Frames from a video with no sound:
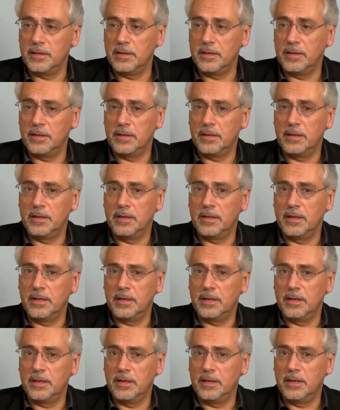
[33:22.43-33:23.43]

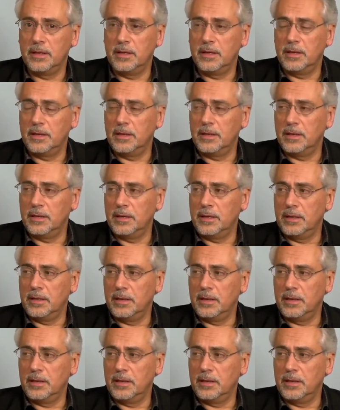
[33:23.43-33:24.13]
(no one is talking)